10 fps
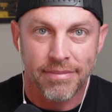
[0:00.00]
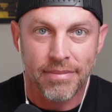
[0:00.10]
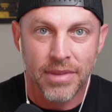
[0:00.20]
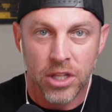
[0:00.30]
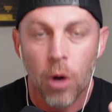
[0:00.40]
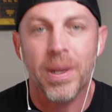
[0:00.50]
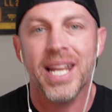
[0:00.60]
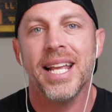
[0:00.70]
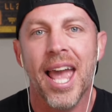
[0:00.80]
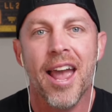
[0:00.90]
Nobody
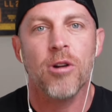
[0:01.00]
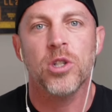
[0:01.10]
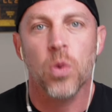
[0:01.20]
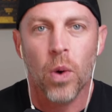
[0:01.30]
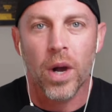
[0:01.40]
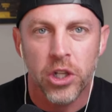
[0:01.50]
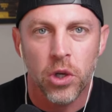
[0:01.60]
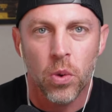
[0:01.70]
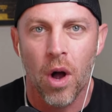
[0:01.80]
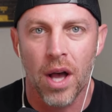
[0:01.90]
cares what you
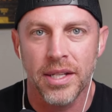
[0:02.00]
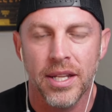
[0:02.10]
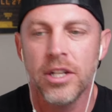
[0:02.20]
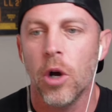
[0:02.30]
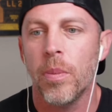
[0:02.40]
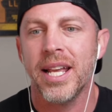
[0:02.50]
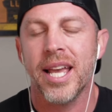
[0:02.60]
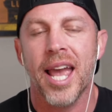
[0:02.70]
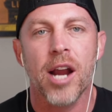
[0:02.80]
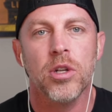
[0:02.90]
want. Nobody
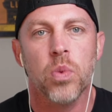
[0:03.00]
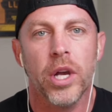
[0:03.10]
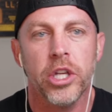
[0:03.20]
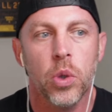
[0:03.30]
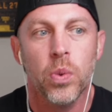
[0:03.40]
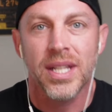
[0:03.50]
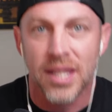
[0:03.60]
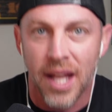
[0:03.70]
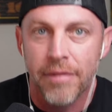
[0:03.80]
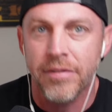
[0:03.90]
cares what you would
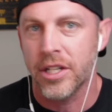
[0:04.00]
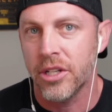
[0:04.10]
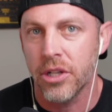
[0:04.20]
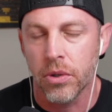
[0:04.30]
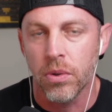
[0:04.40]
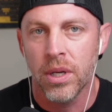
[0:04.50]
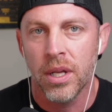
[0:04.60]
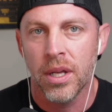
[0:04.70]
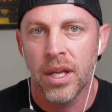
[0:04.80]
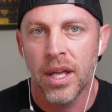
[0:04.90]
love to do.
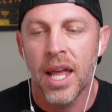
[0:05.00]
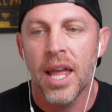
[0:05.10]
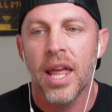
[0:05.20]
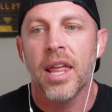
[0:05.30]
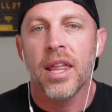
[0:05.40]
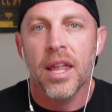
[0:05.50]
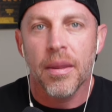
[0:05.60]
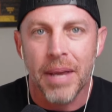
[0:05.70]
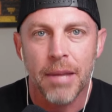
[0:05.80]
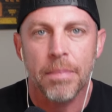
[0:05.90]

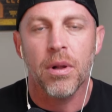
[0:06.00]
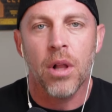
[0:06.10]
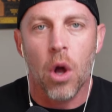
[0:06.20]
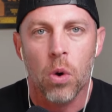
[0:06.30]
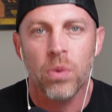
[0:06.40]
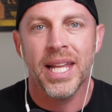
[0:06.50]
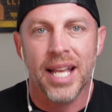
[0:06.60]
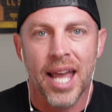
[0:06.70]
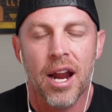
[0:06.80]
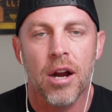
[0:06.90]
People only
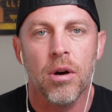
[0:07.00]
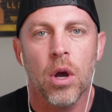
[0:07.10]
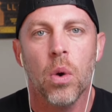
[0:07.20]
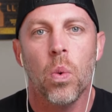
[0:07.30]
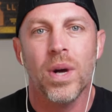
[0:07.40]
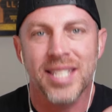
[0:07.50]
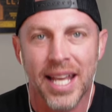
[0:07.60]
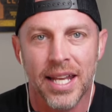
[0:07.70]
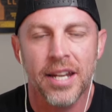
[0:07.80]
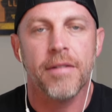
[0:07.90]
care what's
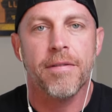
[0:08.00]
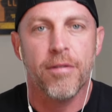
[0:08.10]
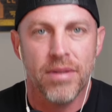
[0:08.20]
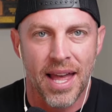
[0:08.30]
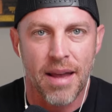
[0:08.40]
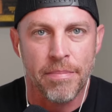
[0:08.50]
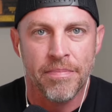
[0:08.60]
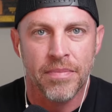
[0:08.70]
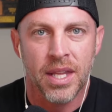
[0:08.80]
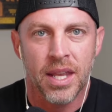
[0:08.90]
in it for them.
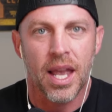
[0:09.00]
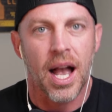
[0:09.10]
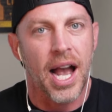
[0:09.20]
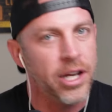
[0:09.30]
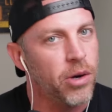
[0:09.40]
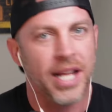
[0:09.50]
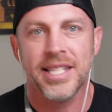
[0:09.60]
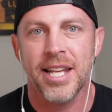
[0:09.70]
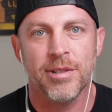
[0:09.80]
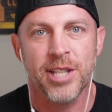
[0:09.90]
I know that
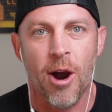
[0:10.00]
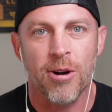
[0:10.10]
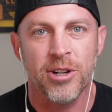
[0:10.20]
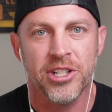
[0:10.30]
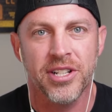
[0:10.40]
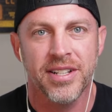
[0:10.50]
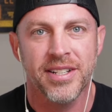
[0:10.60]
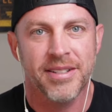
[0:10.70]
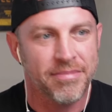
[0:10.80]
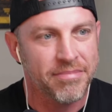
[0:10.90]
sounds harsh.
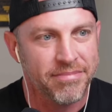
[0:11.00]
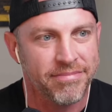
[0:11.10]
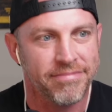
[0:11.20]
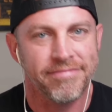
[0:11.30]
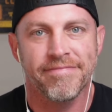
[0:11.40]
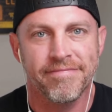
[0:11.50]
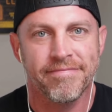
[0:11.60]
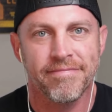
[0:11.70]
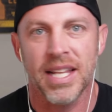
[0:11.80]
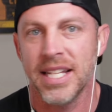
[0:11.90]

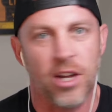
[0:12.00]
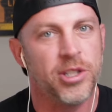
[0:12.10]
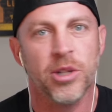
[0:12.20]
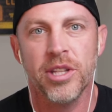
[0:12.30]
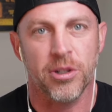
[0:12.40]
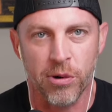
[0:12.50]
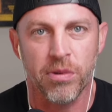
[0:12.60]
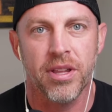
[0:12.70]
It's also the truth.